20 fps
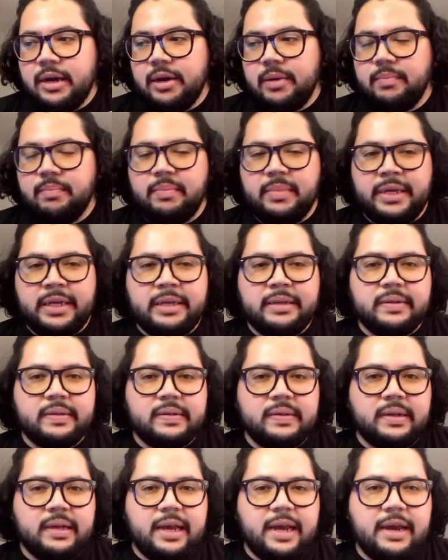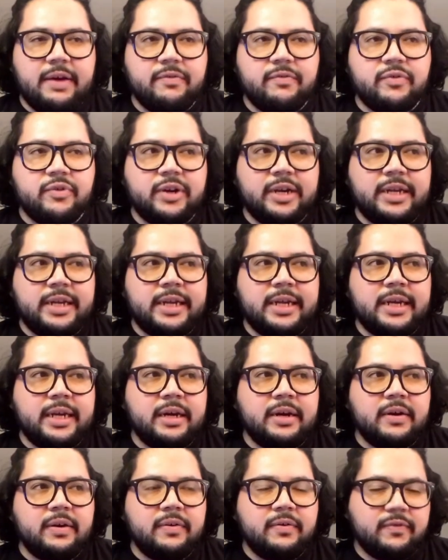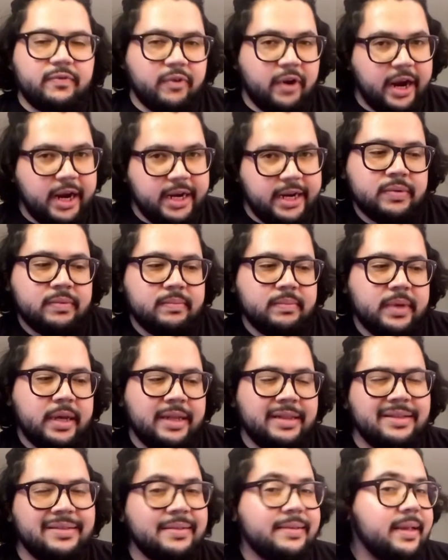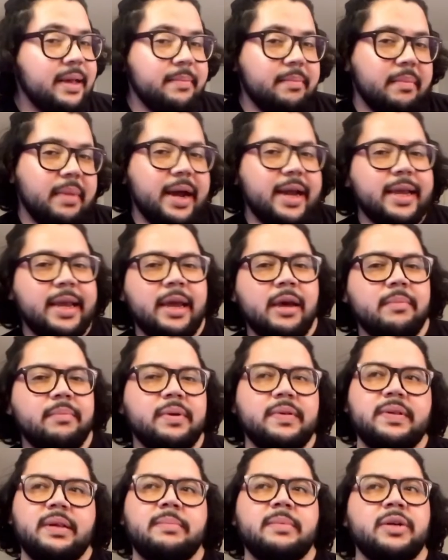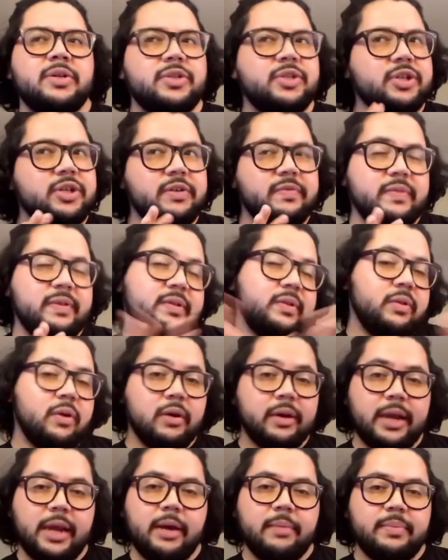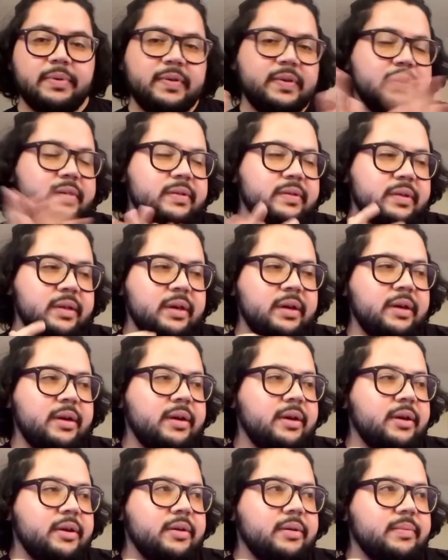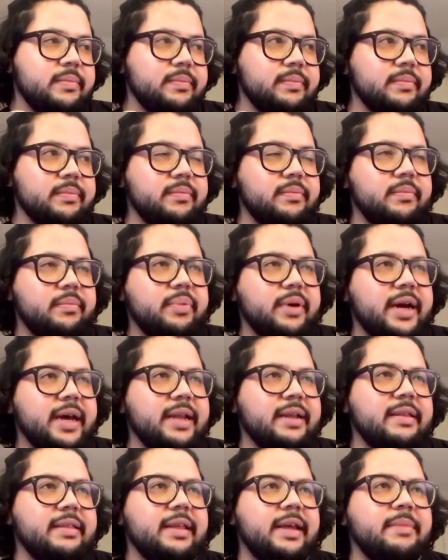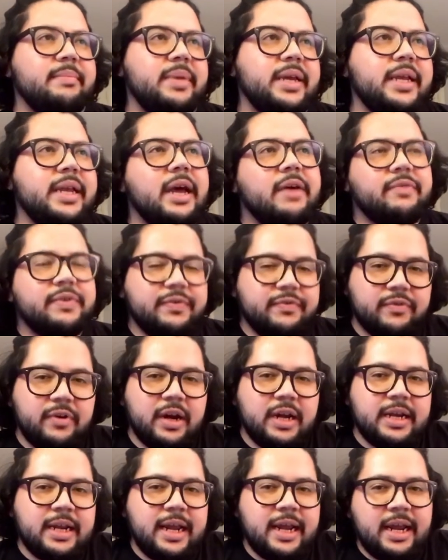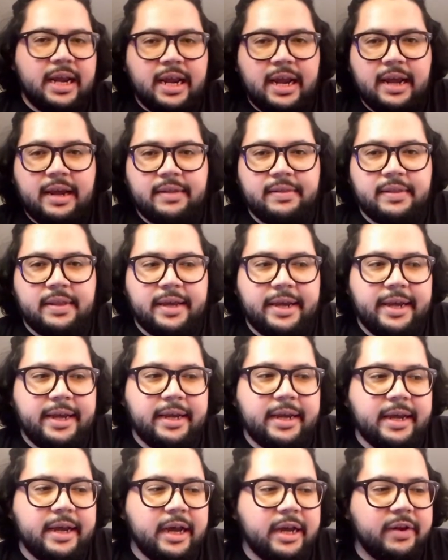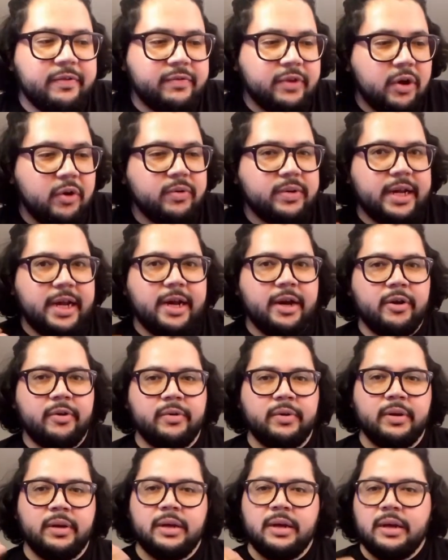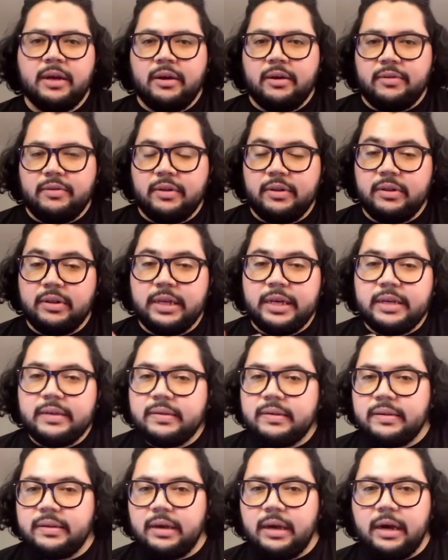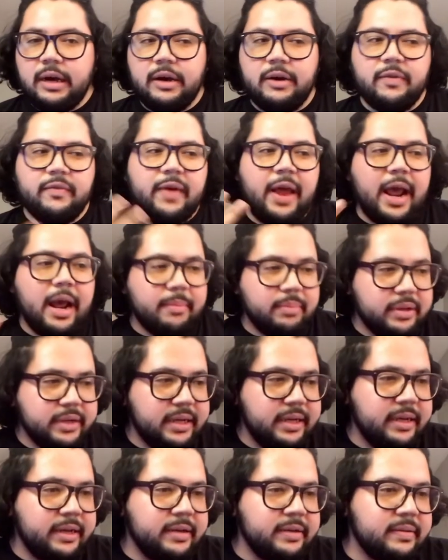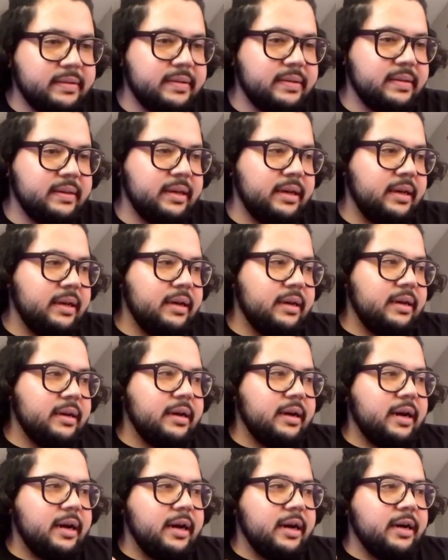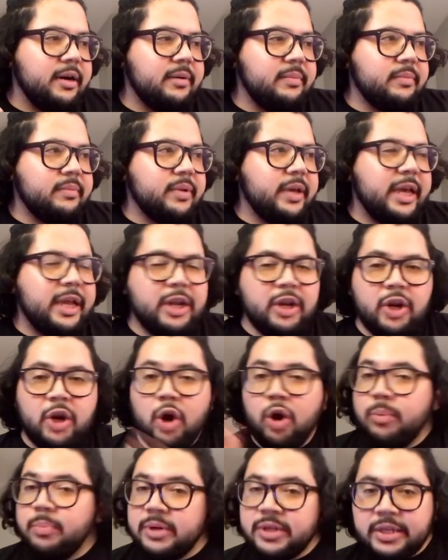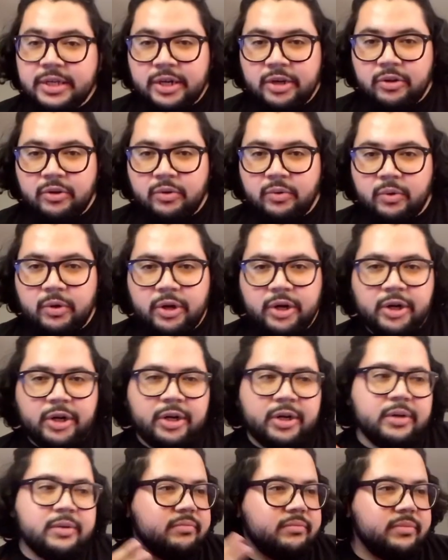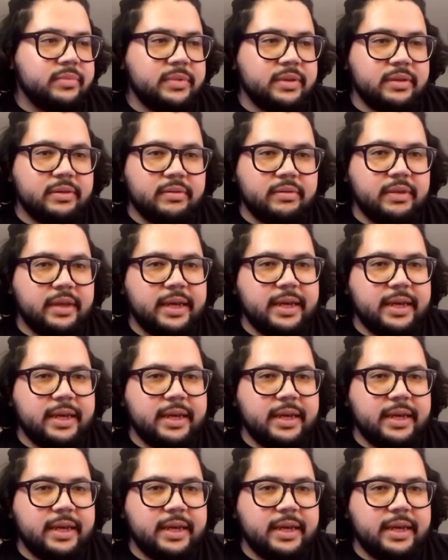meets every Friday. And this is at my campus. I'm not sure if this is all campuses, but they meet every Friday and they kind of go down the list of applicants um, in no particular order. They